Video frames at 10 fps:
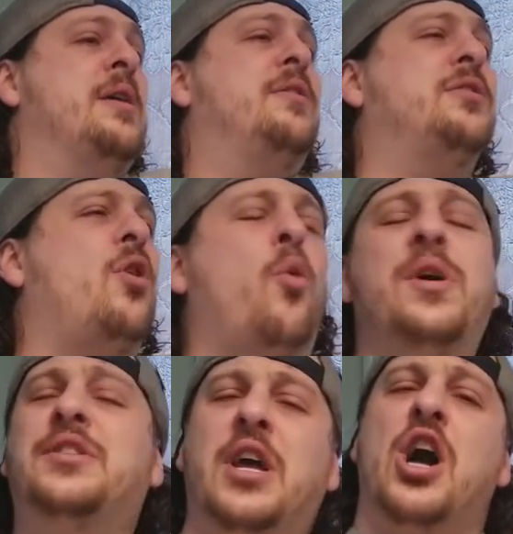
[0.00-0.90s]
There's
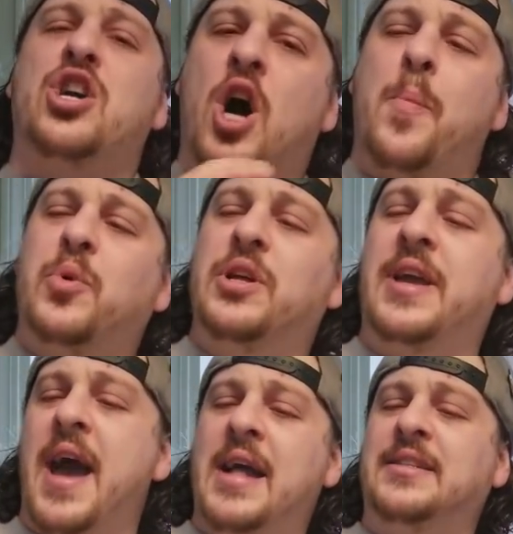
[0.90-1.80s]
always like a couple of
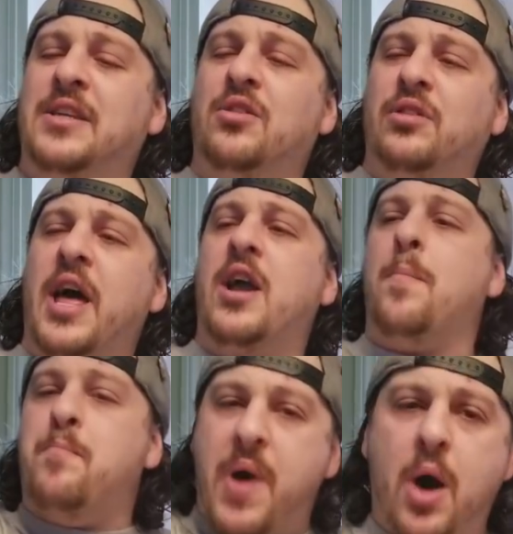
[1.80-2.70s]
cats that are like
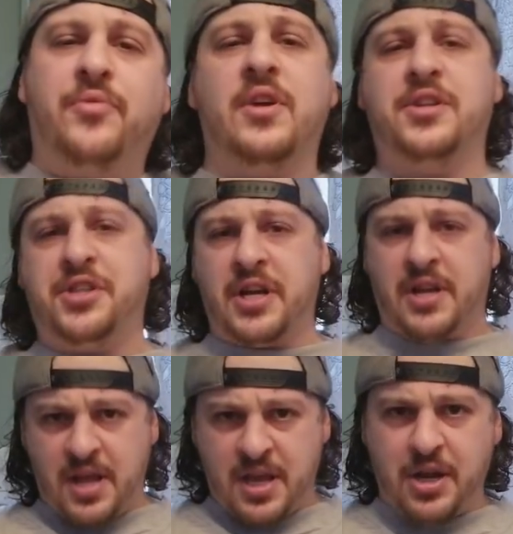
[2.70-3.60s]
about their
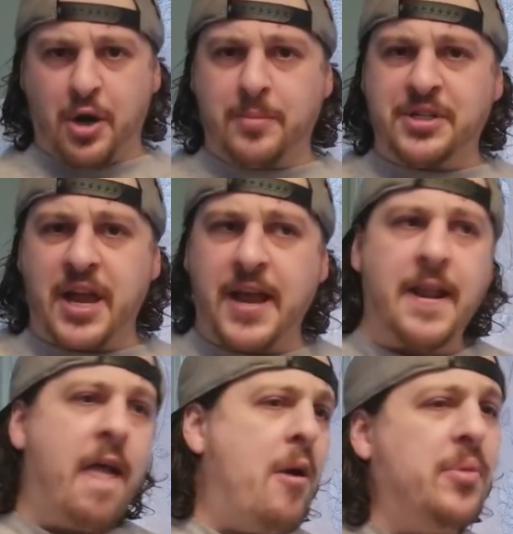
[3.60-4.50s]
shit, you know what I'm saying?